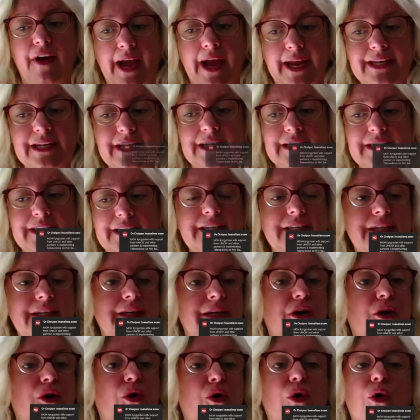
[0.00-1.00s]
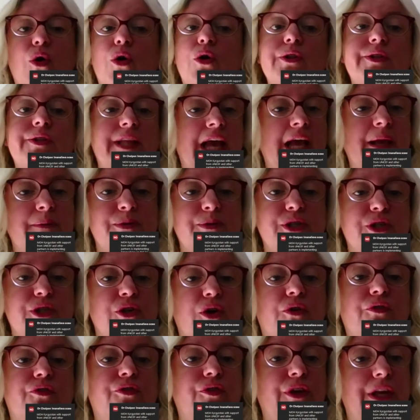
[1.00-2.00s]
Finally, all
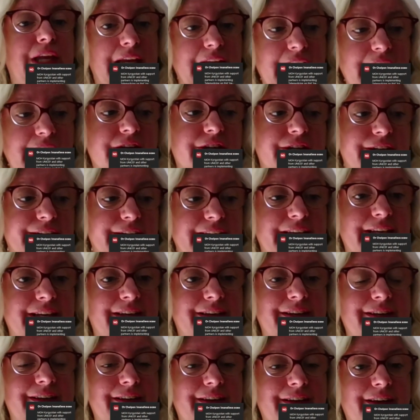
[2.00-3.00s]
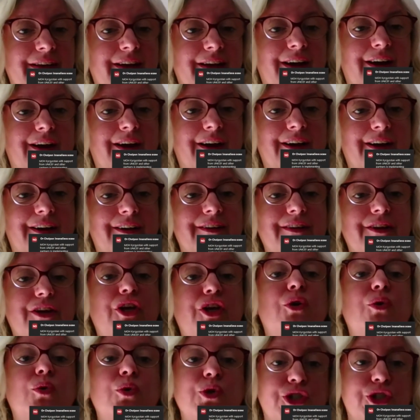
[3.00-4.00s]
types of e-learning are
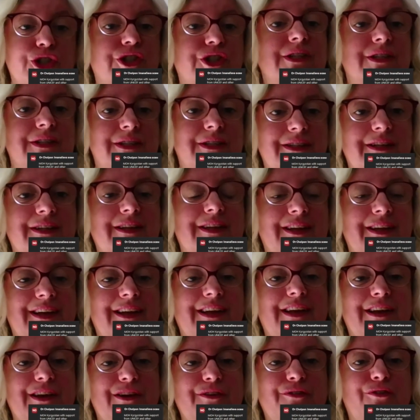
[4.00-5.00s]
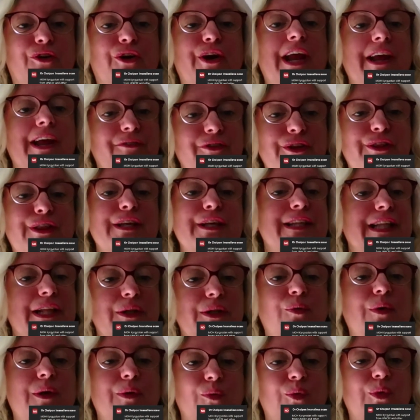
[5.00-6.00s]
crucial for everything
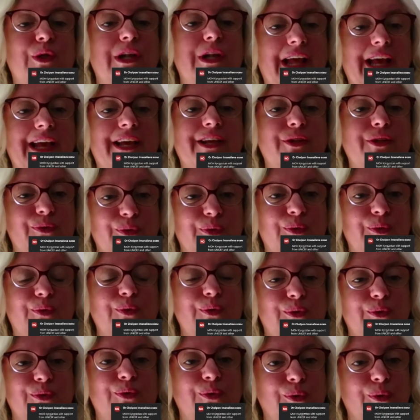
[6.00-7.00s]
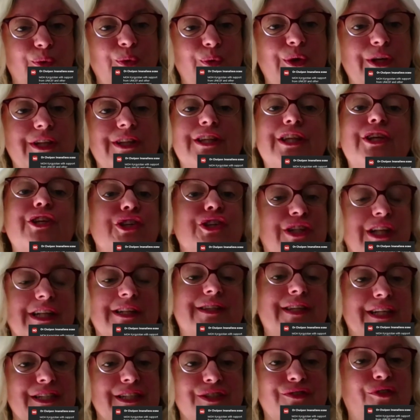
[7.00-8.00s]
that we would like to do in
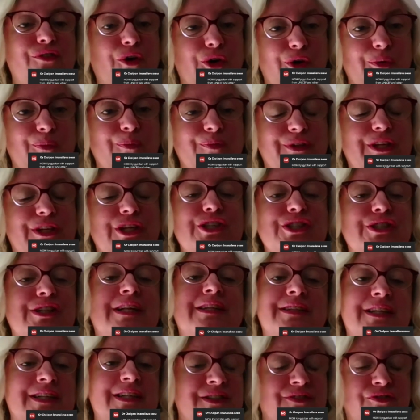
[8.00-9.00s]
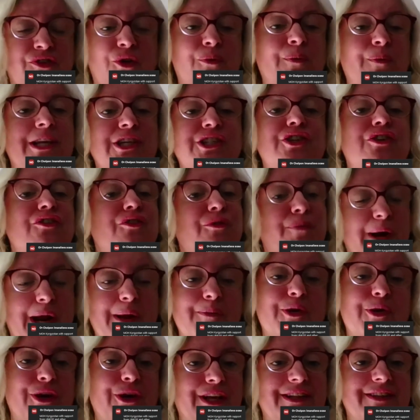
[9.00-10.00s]
digital transformation of
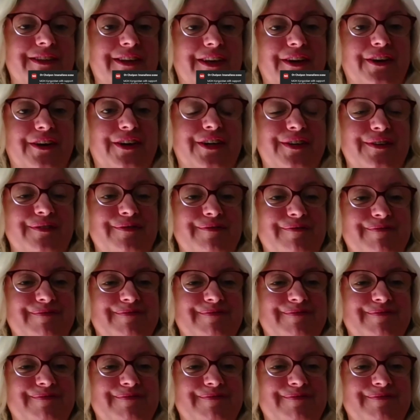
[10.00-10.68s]
primary healthcare.